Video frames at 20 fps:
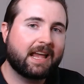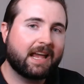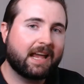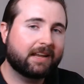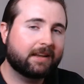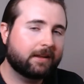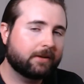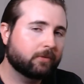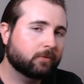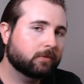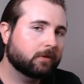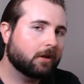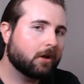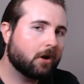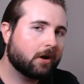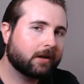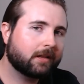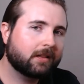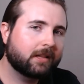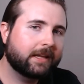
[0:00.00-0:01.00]
and it will
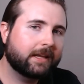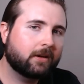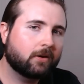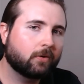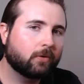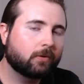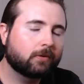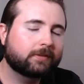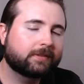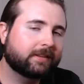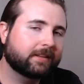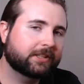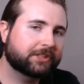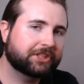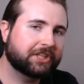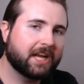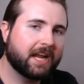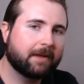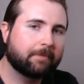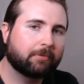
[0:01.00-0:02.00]
likely cause the
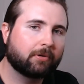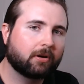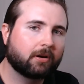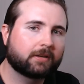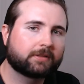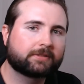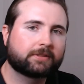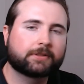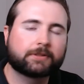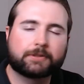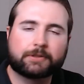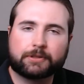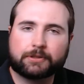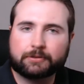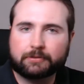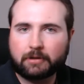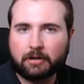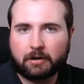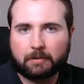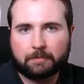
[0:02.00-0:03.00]
share price to
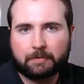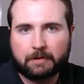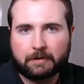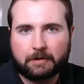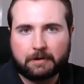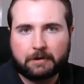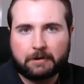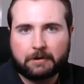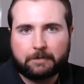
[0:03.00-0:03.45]
drop.